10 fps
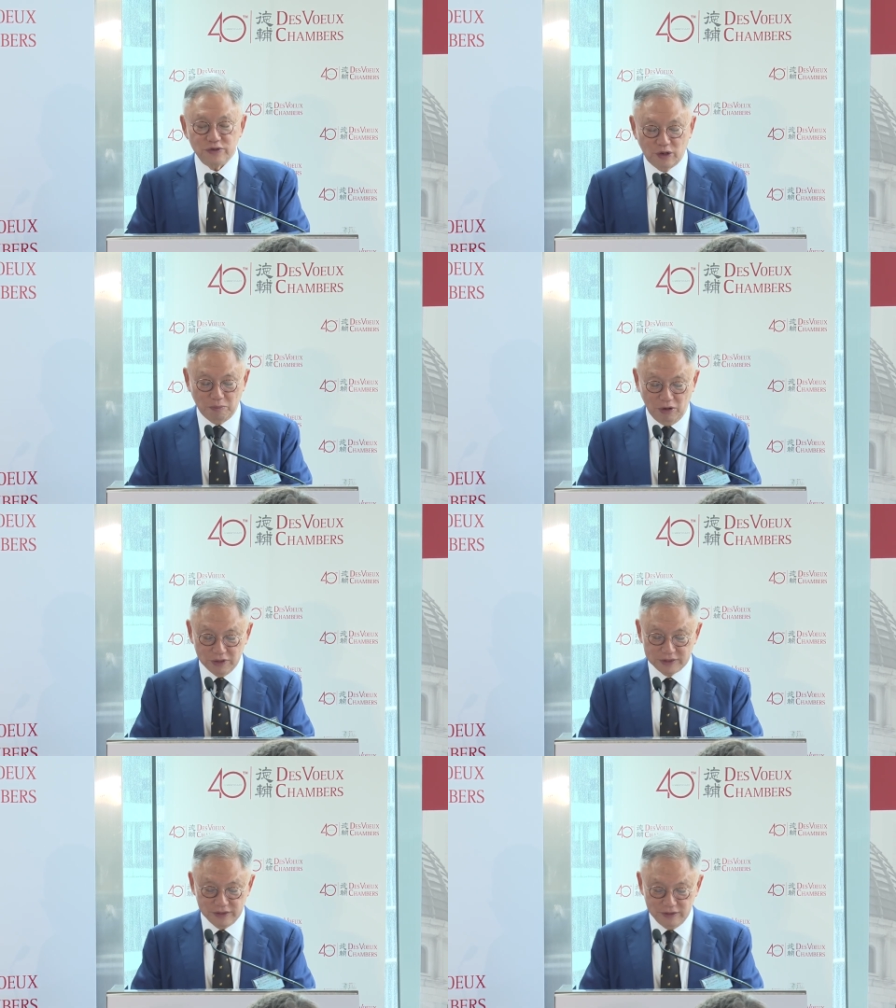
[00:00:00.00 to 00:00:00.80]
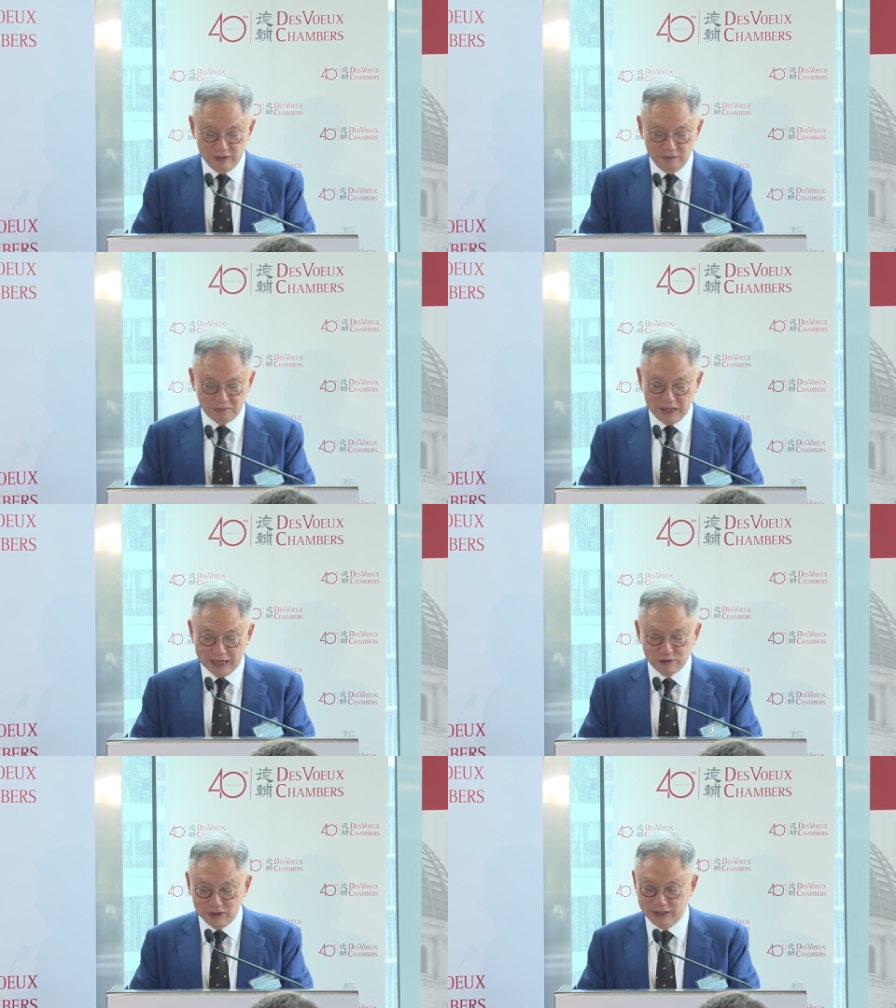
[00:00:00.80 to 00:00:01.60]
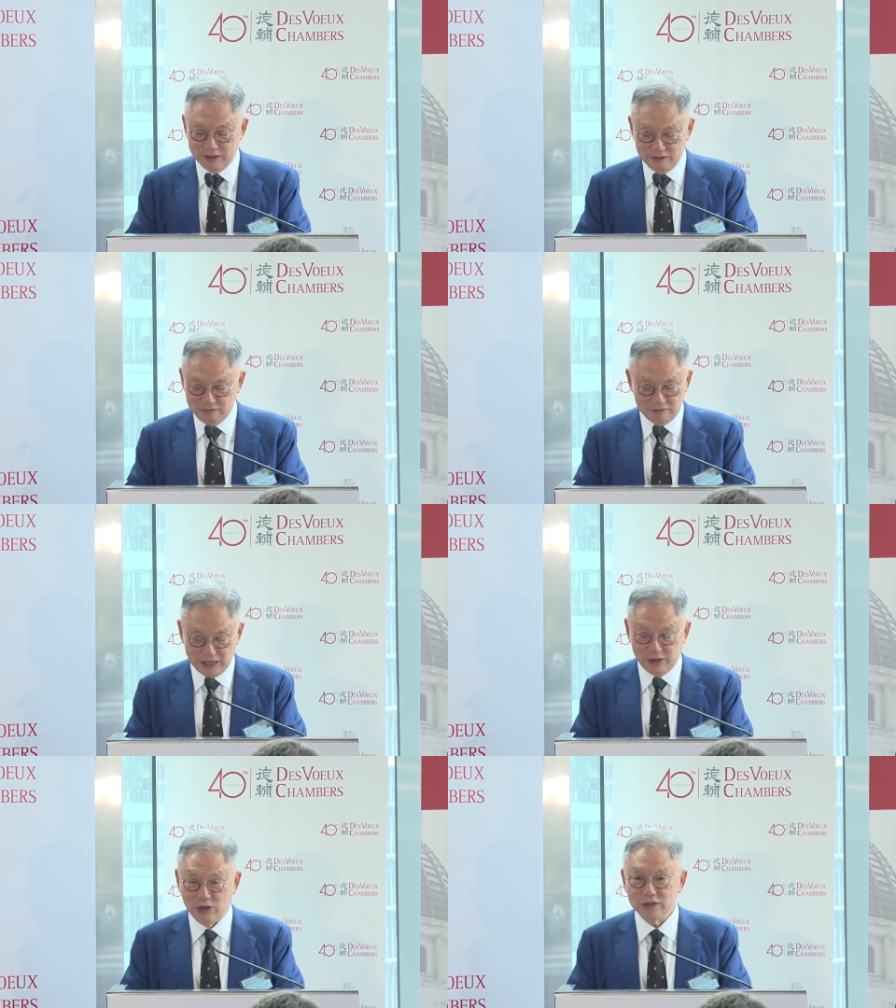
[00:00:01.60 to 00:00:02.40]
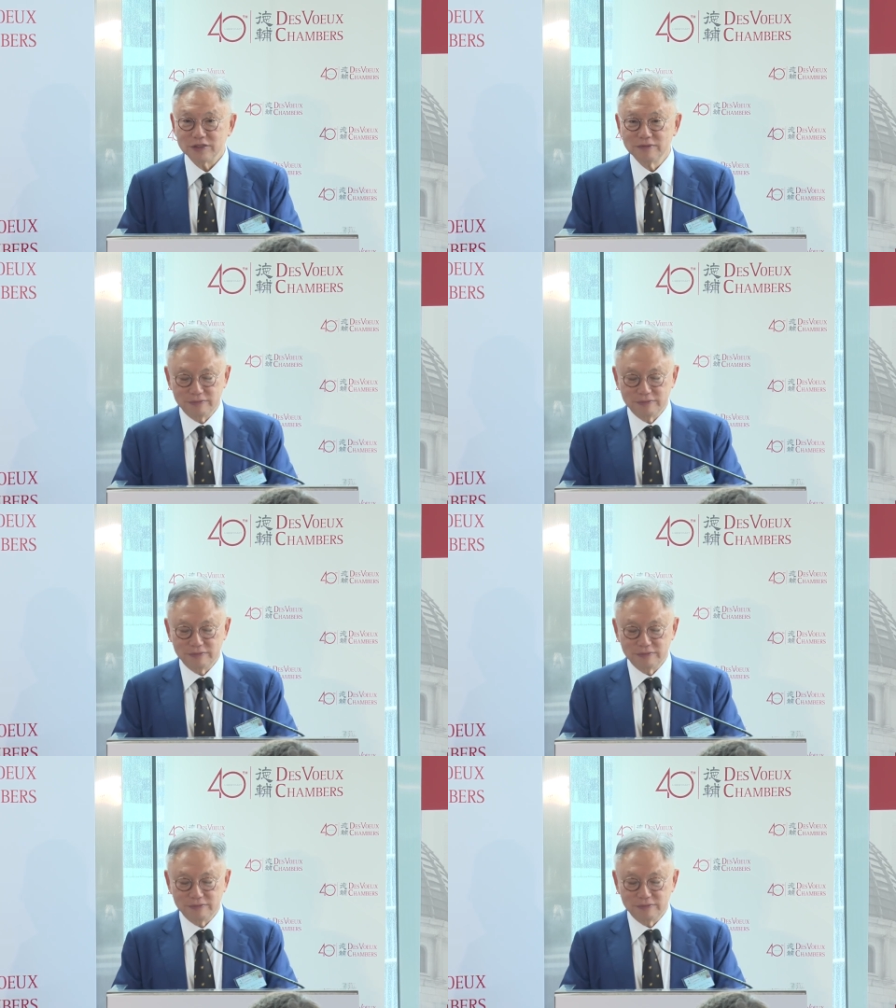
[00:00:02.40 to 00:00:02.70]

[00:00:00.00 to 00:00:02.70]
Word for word: your point, but actually had not,